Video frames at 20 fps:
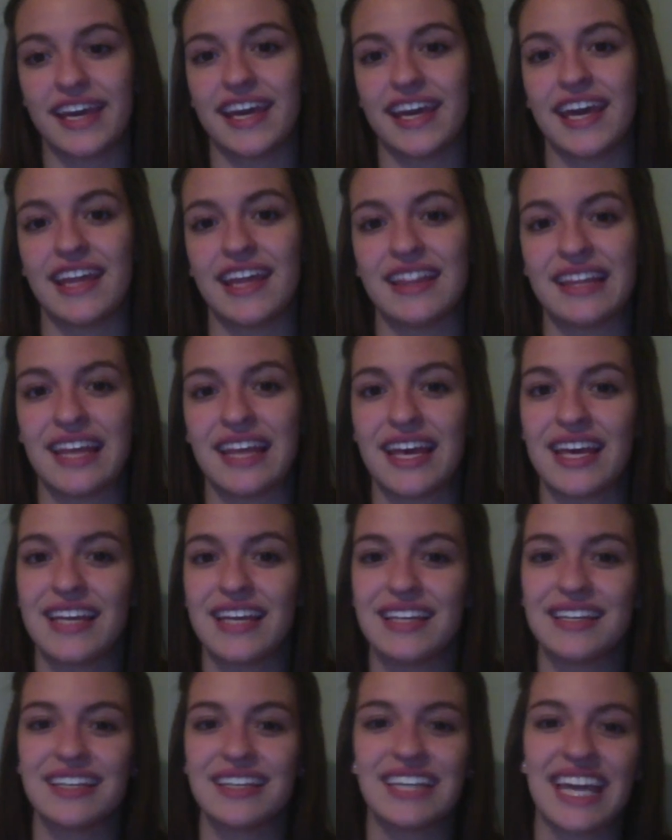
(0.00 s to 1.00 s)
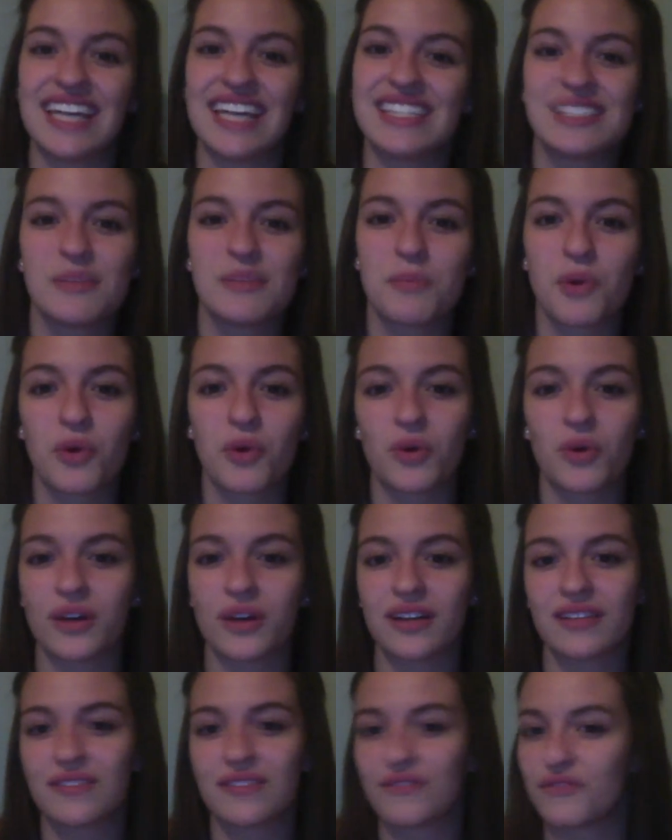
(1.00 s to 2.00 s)
and then gain support
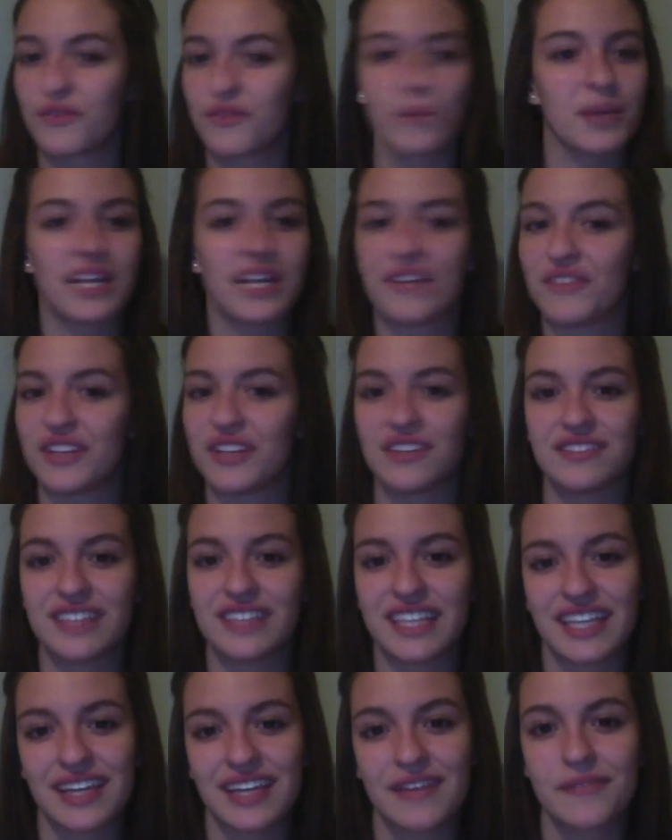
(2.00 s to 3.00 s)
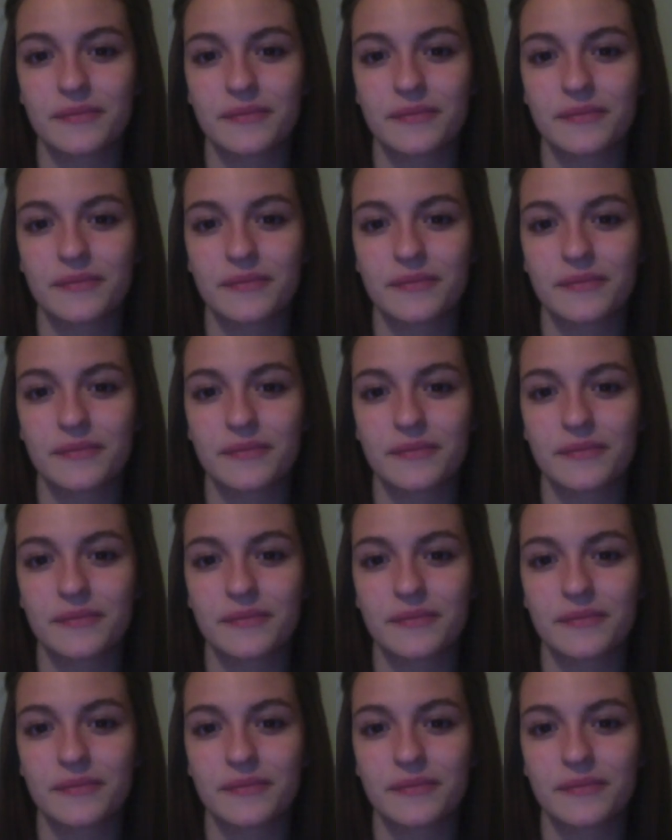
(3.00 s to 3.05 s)
for whatever you're leading.